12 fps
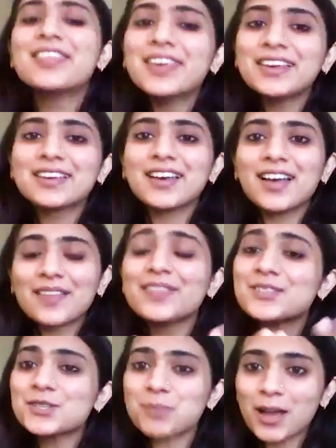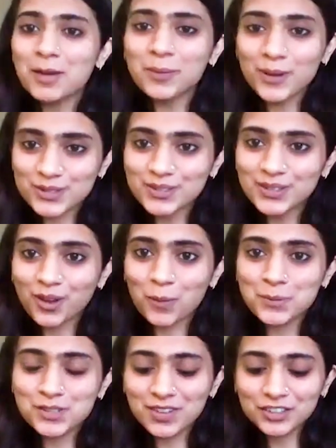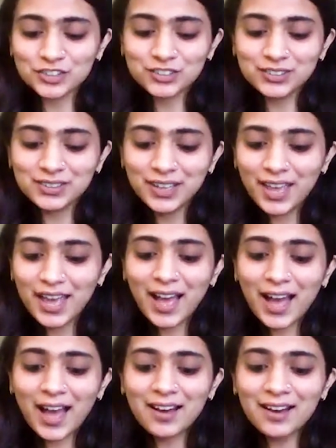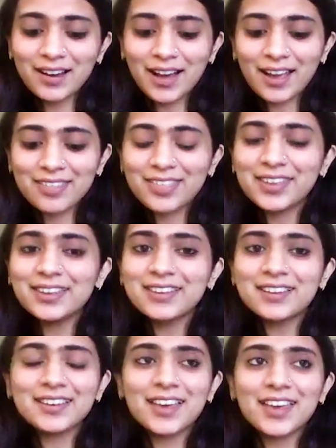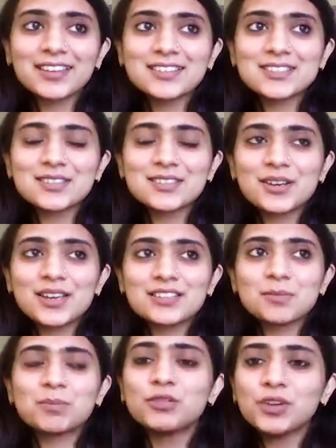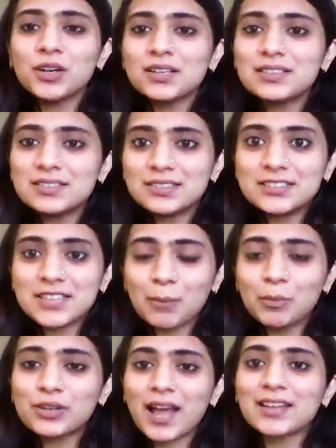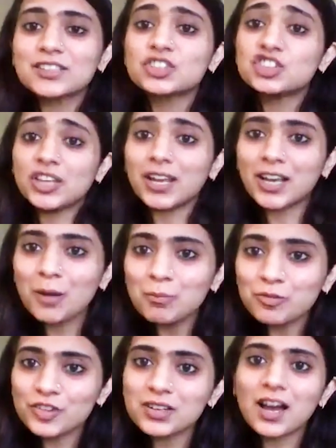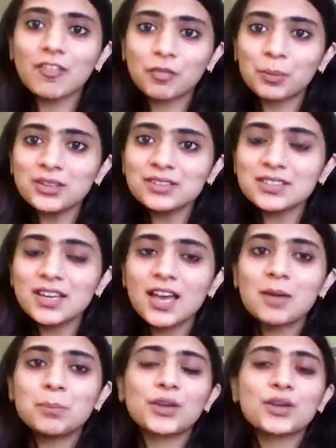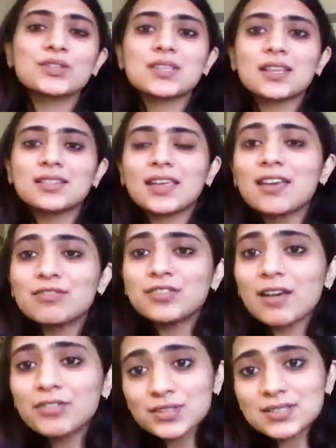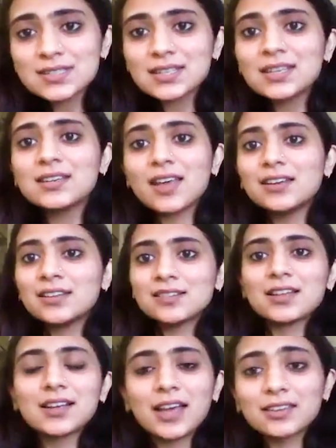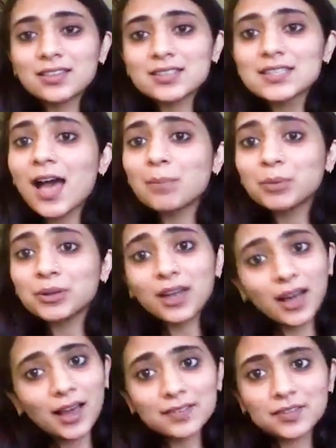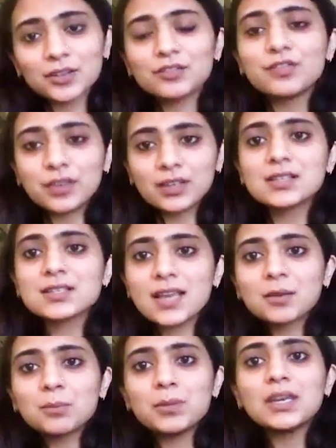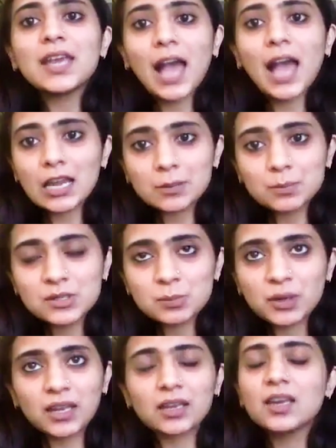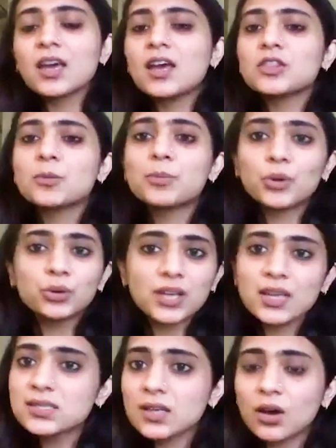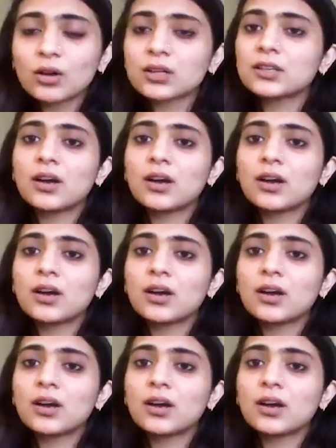think, and this is my personal observation, uh, I think it's a, it's a bit of a democratic shakeup for the government, because they've never seen anything like this happen either. It feels like a mini Arab Spring. The protests are